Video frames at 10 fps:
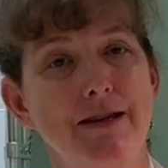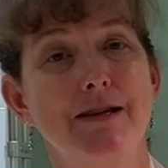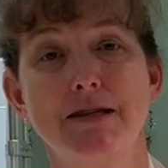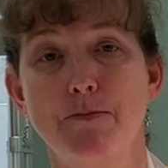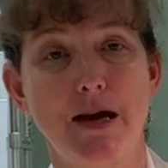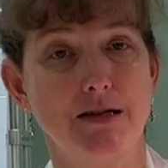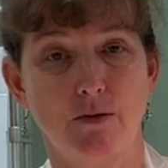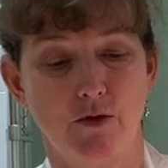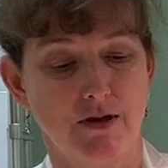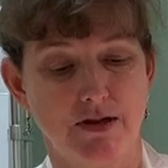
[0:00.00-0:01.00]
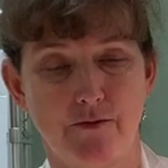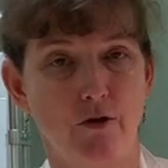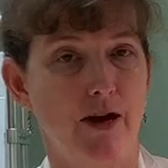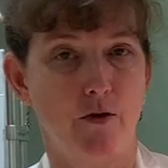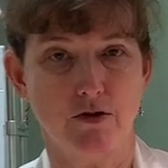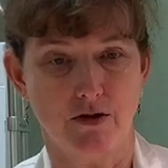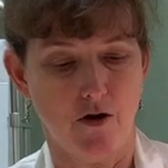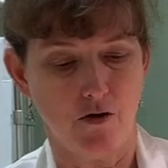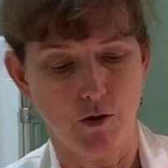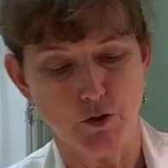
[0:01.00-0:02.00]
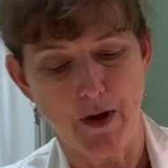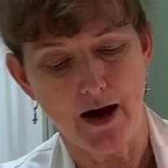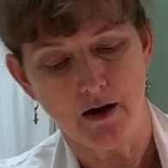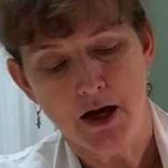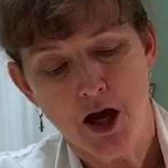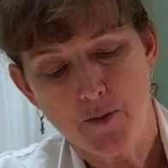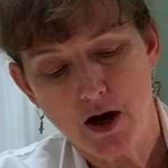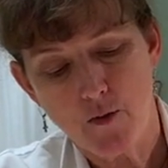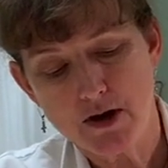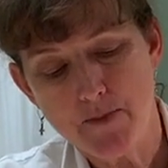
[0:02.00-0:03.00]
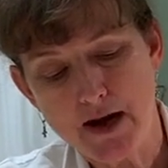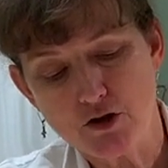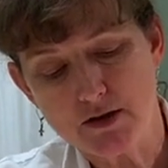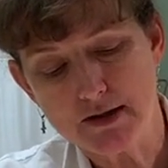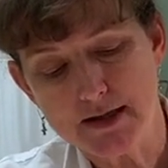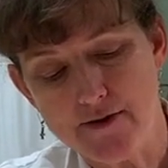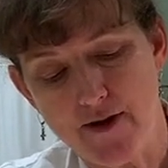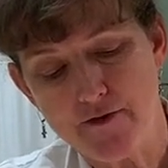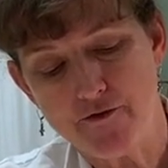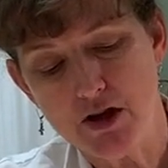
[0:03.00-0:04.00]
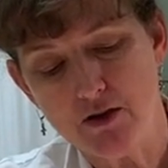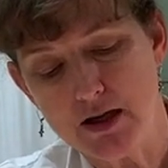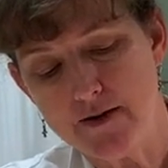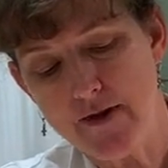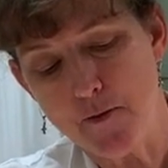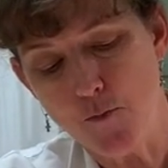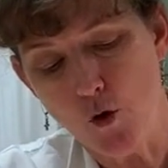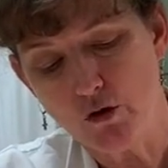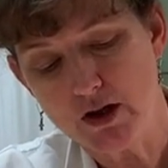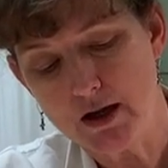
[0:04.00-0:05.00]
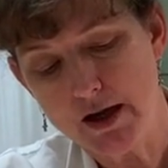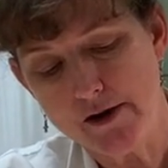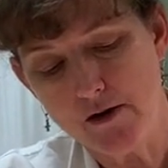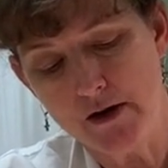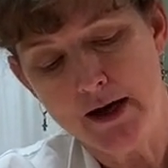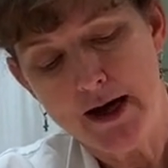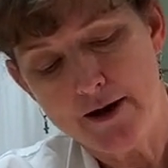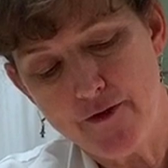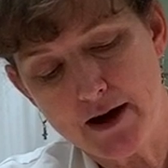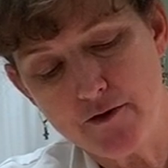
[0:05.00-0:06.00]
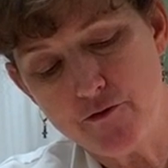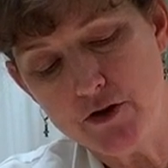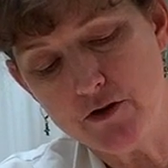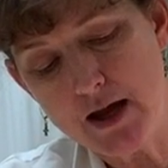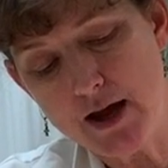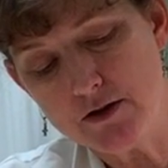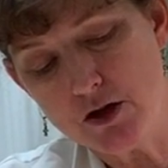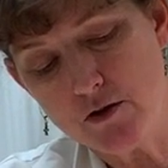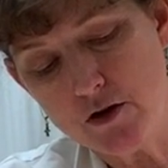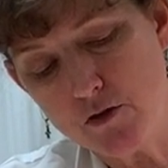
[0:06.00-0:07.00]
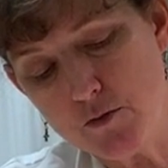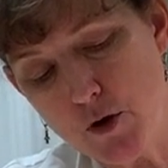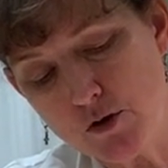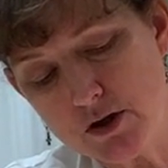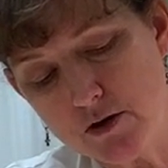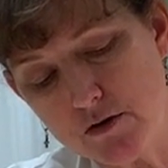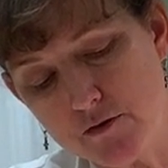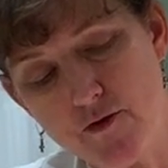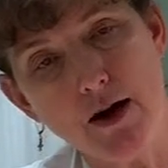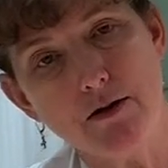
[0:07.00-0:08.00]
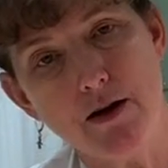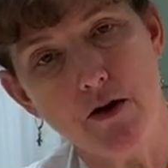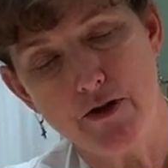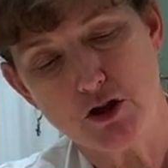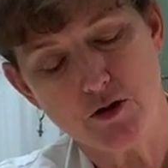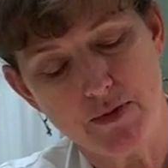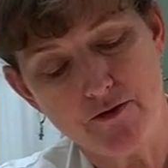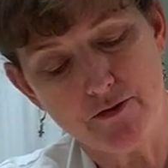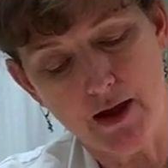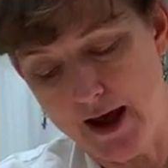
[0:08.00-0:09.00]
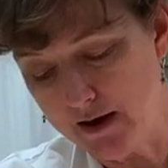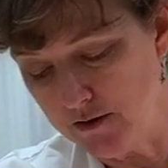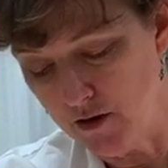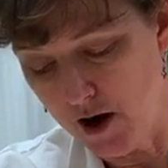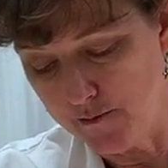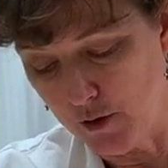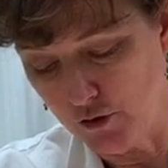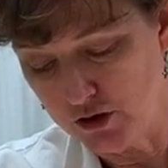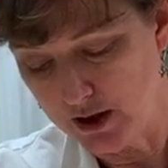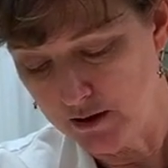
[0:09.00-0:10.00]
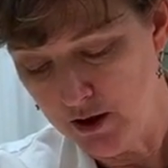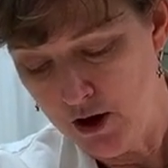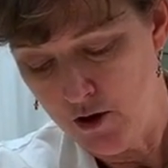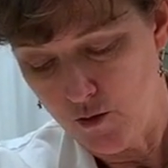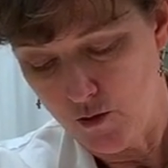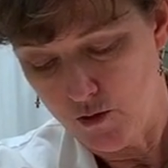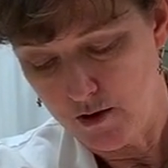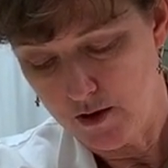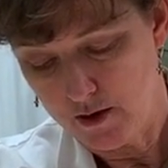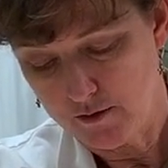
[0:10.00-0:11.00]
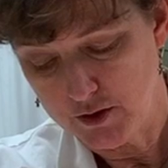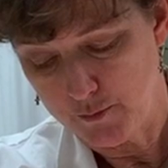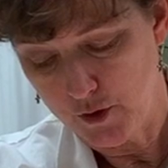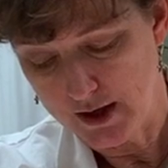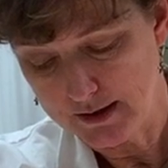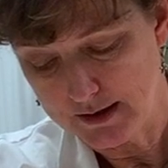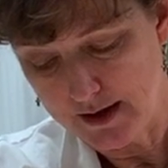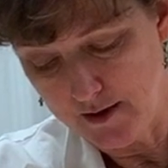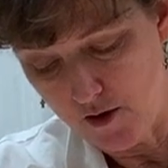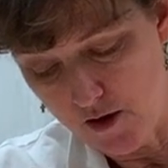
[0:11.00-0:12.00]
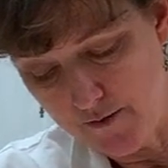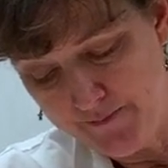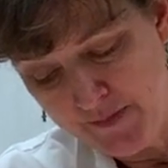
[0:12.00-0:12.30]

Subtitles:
it's amazing. Within several hours, it all goes back. But I want to see if I feel any of that molding here. If I can feel the anterior and the posterior fontanelle, they should be flat, not bulging or depressed at all.